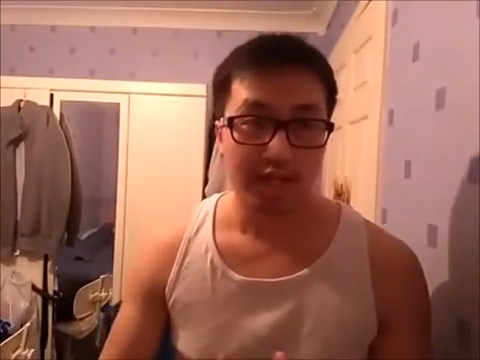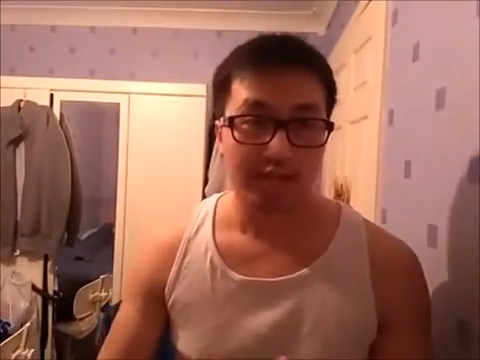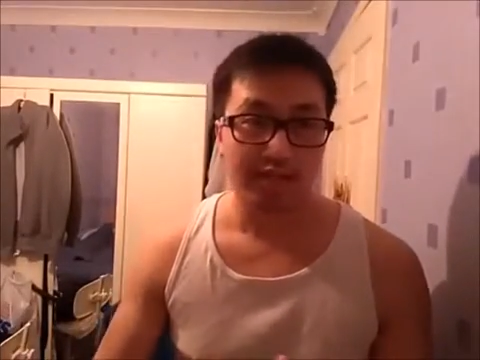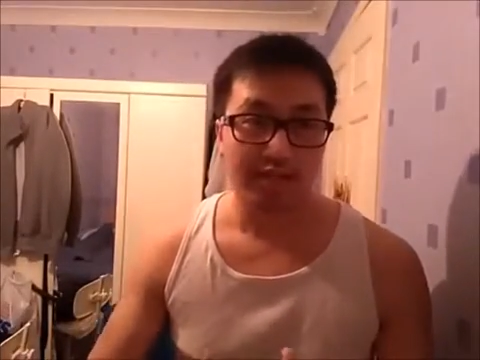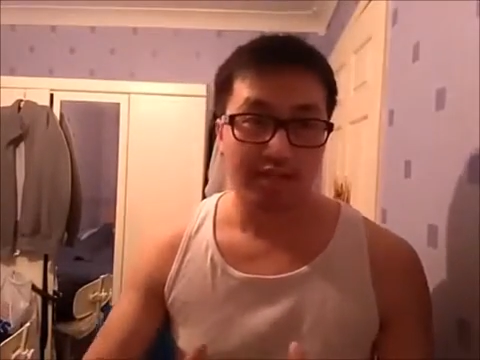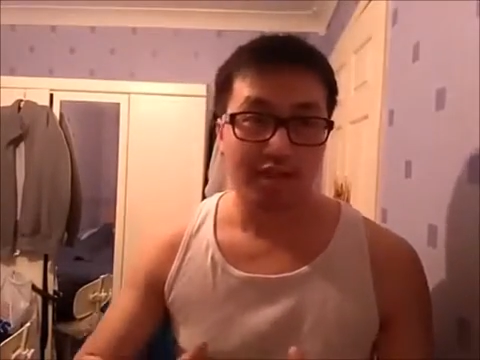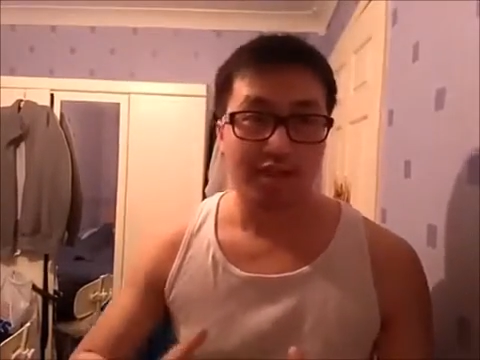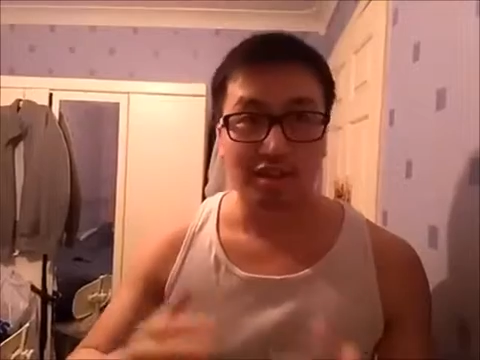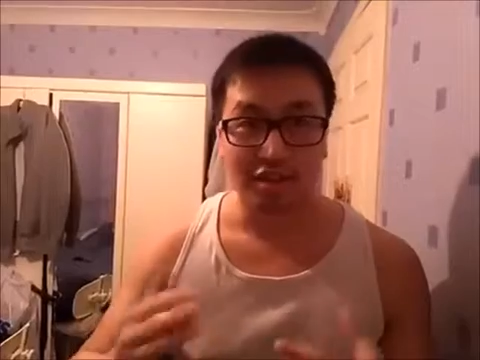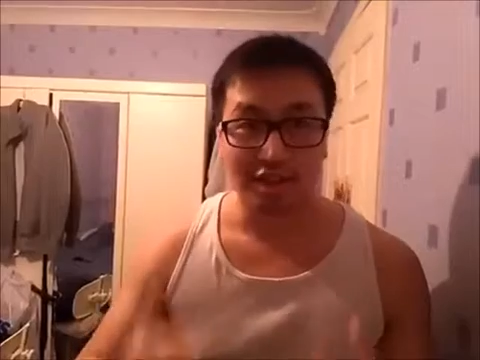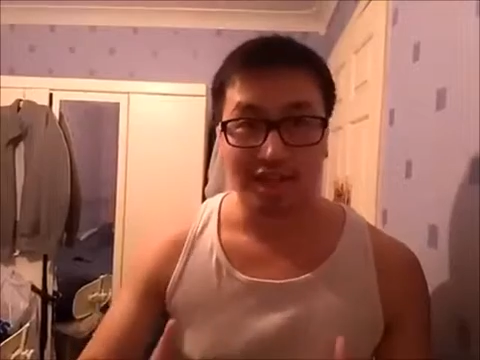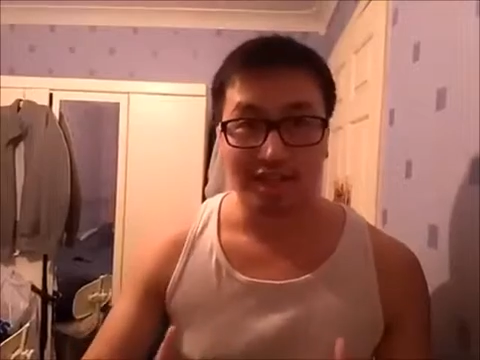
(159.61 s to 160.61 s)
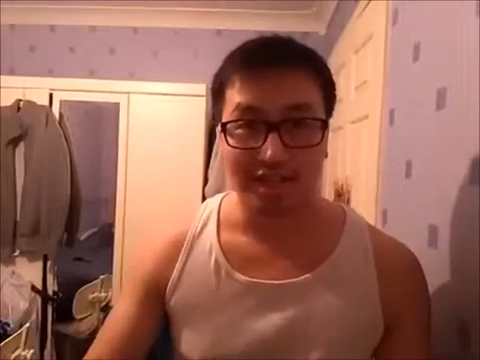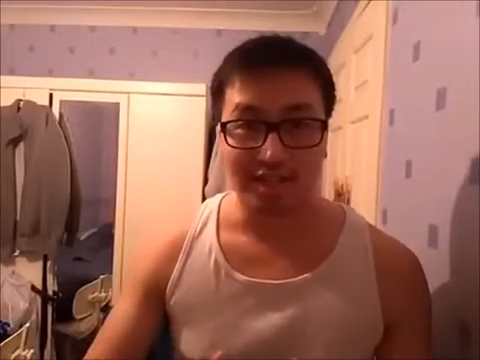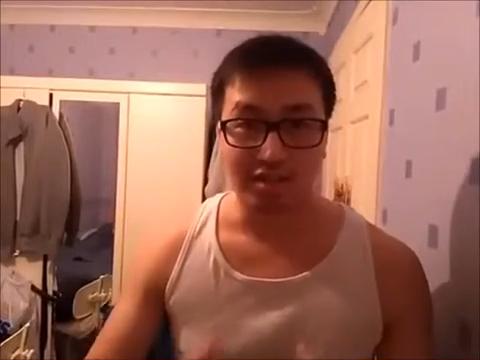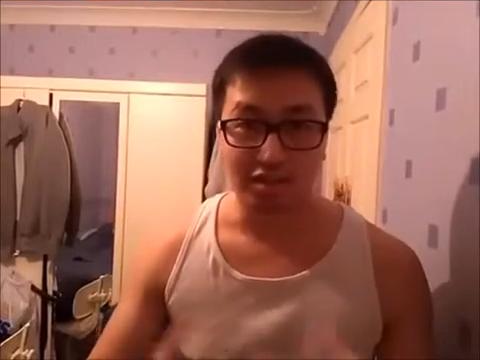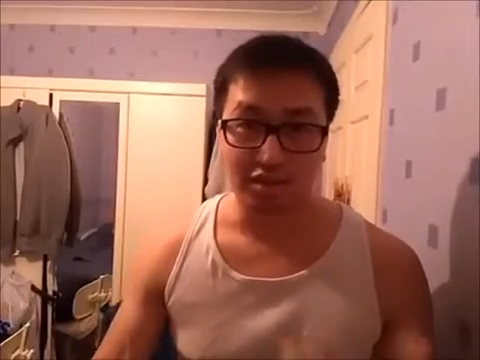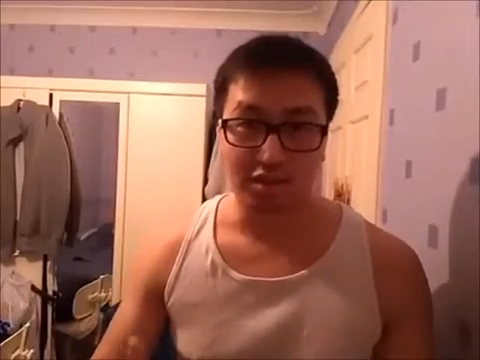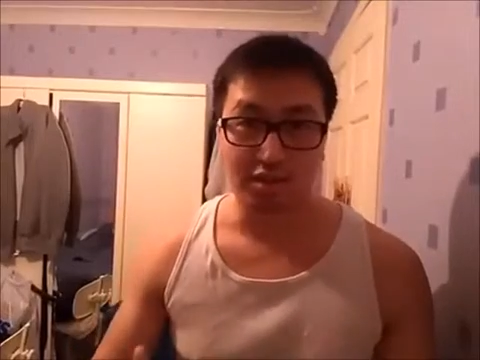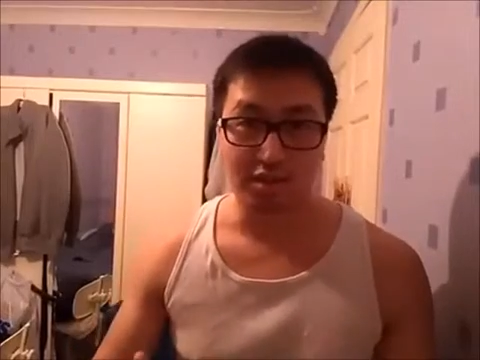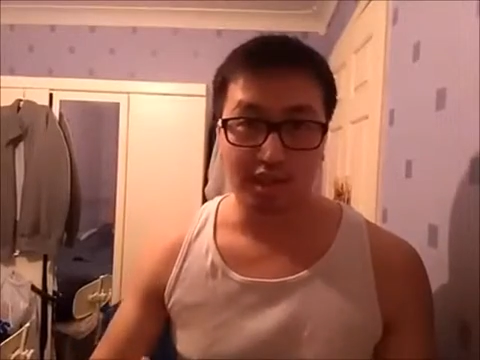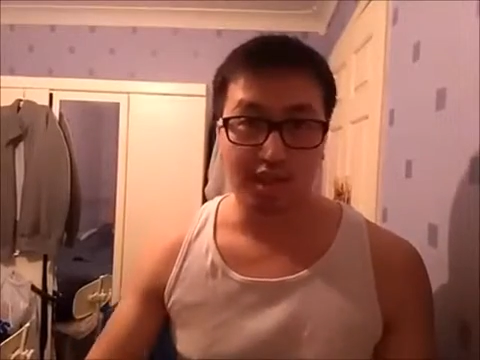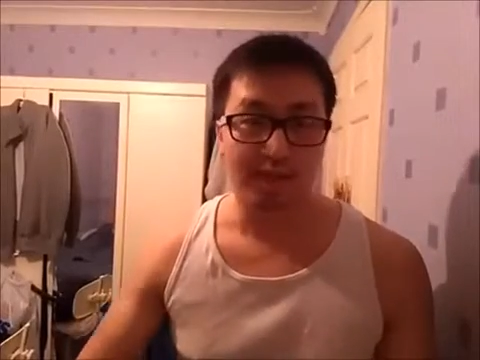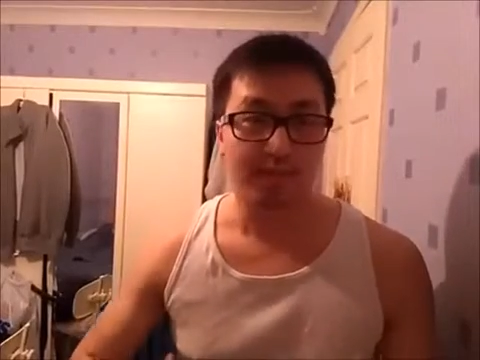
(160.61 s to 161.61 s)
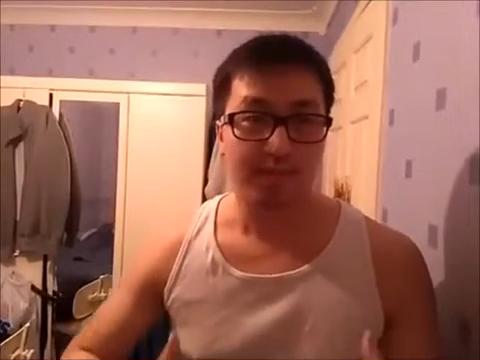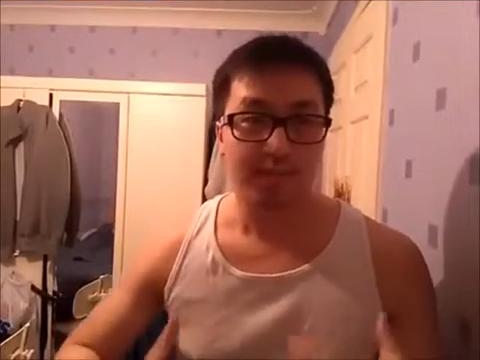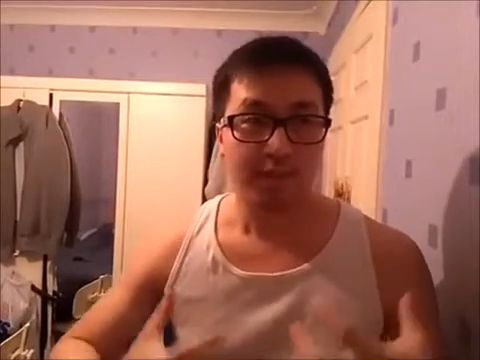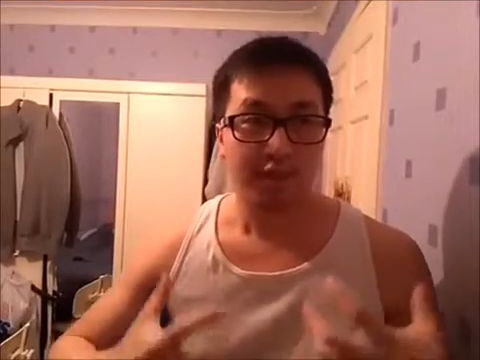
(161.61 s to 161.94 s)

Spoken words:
it's not a good idea to do, like,